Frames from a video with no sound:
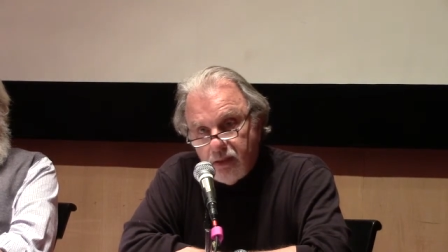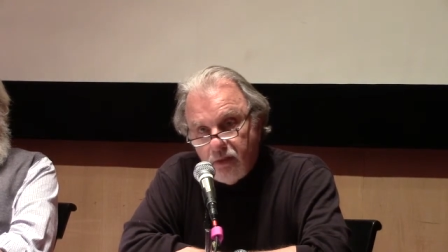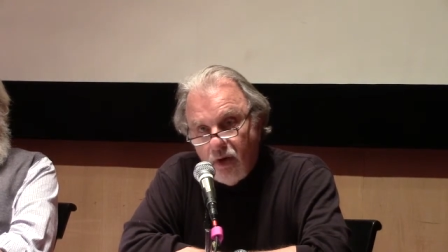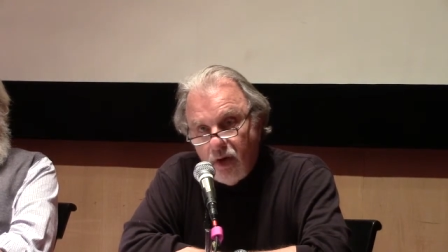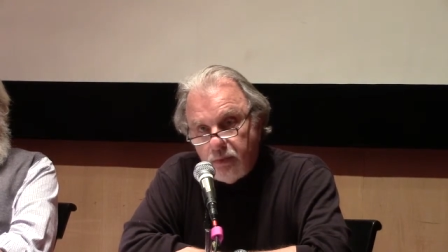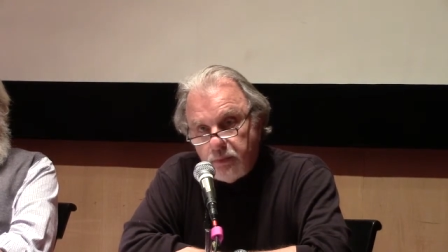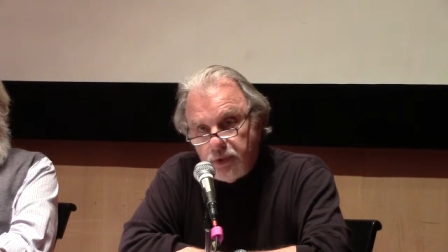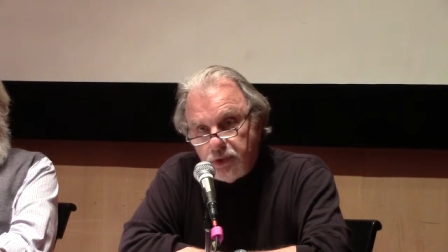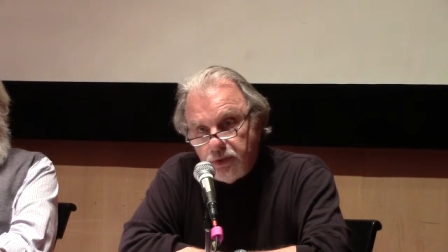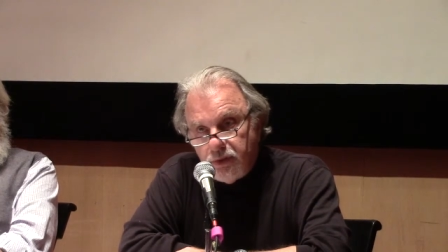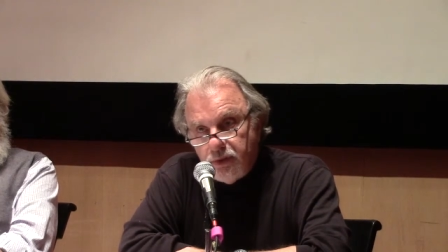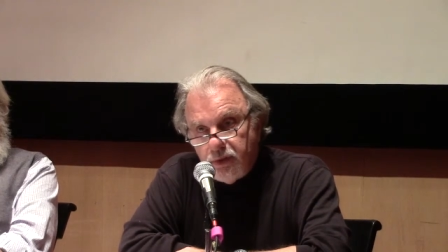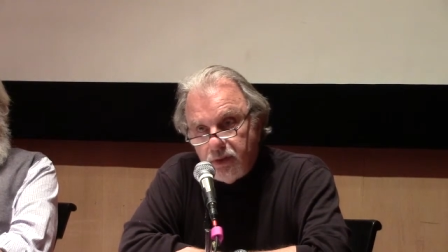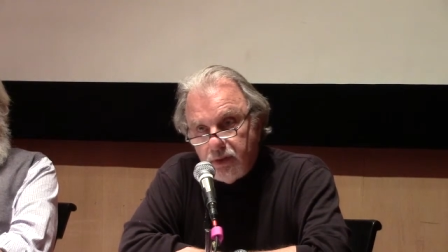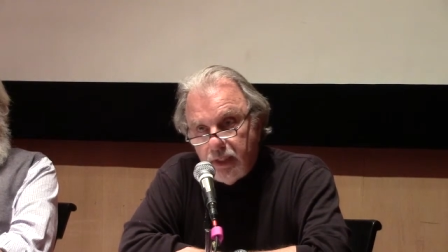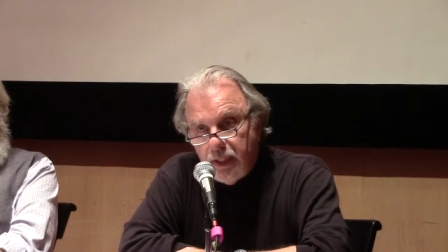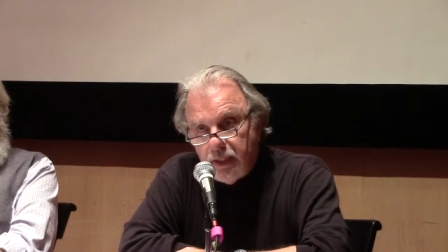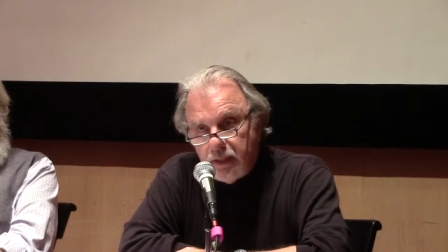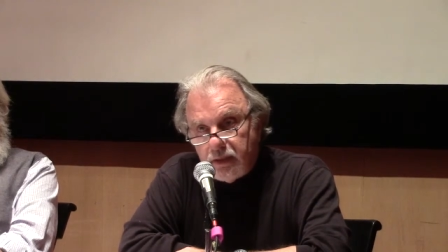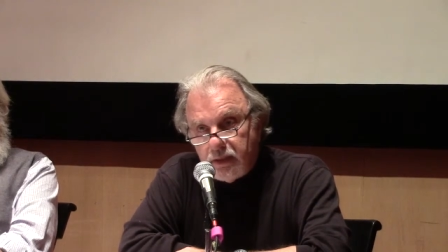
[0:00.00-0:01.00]
I'm sure
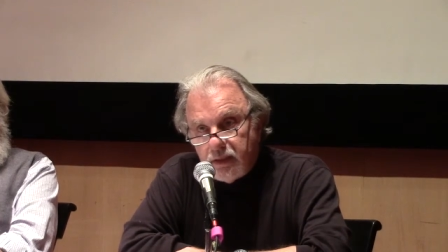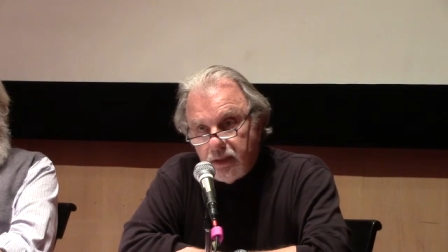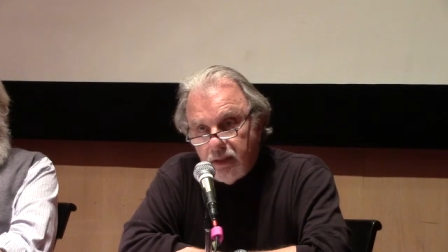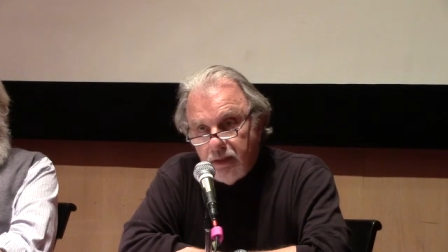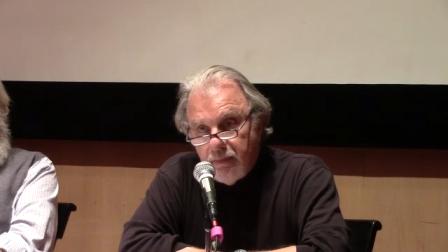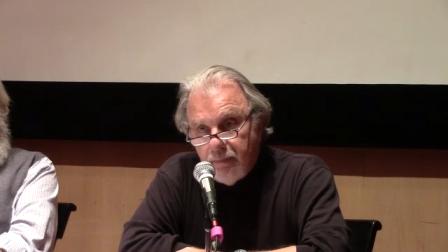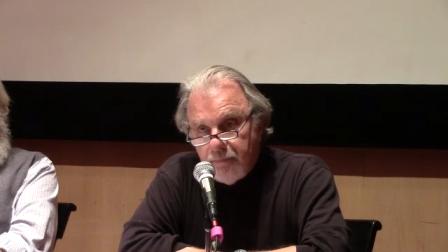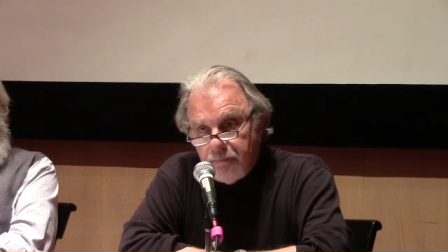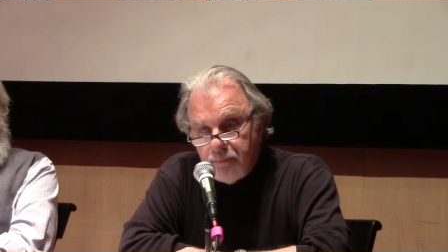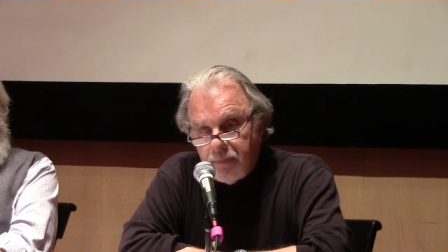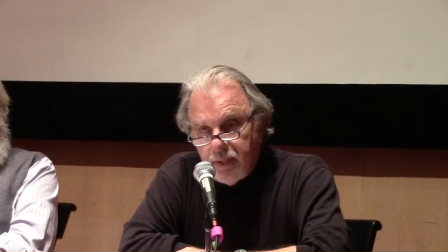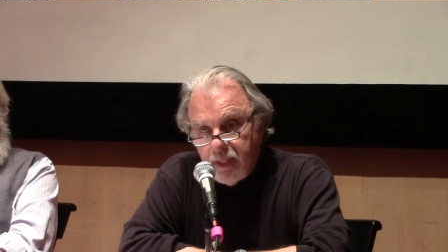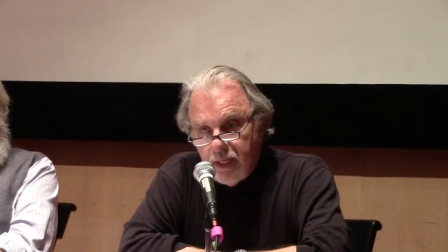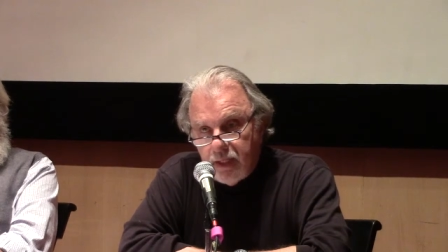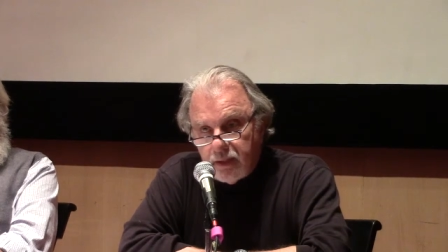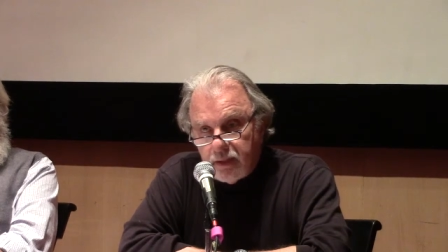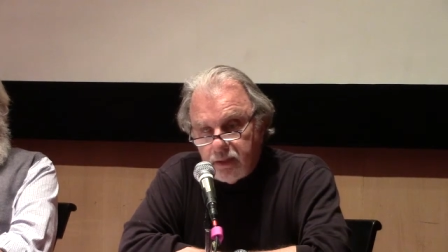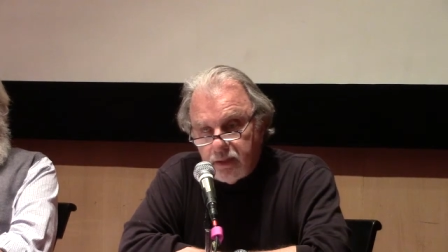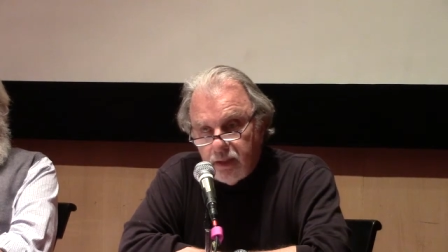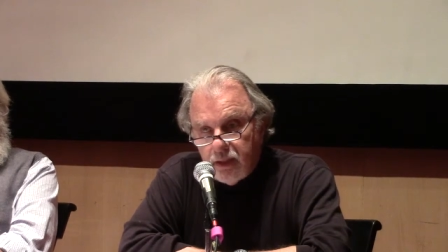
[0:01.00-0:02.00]
that
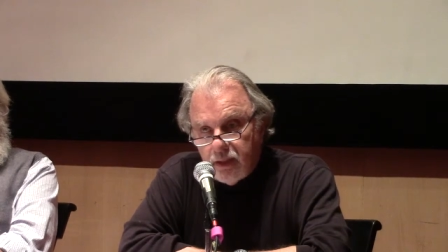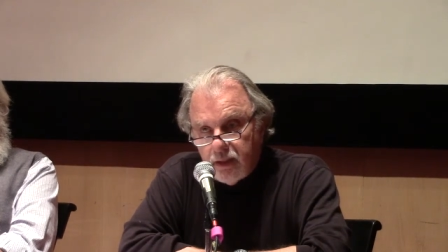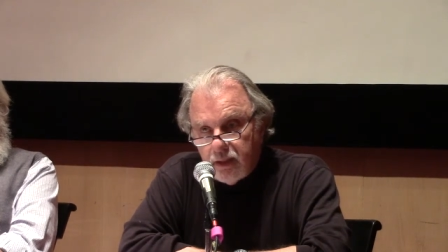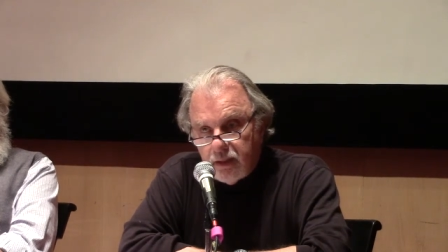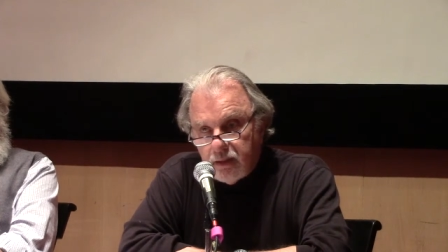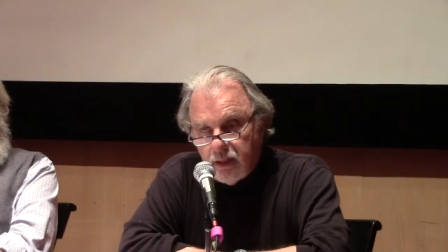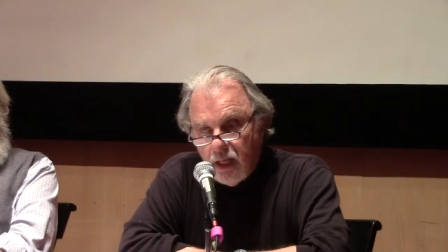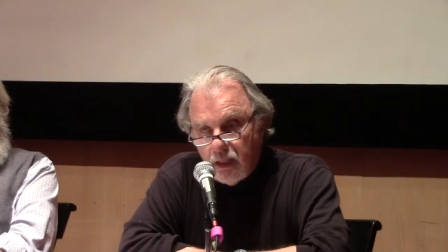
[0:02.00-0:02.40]
that uh,